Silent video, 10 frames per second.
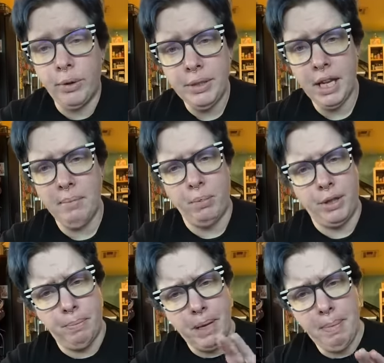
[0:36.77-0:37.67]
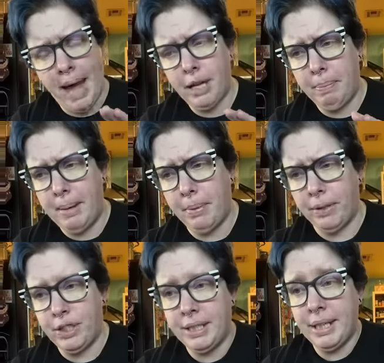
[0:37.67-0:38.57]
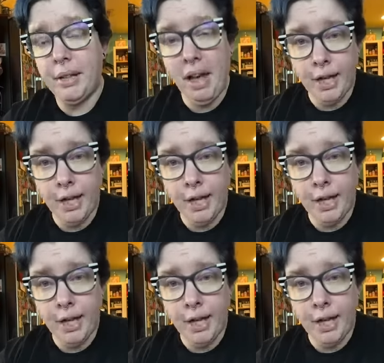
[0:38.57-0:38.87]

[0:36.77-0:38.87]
a nurse came in with a big packet of paper, and she said,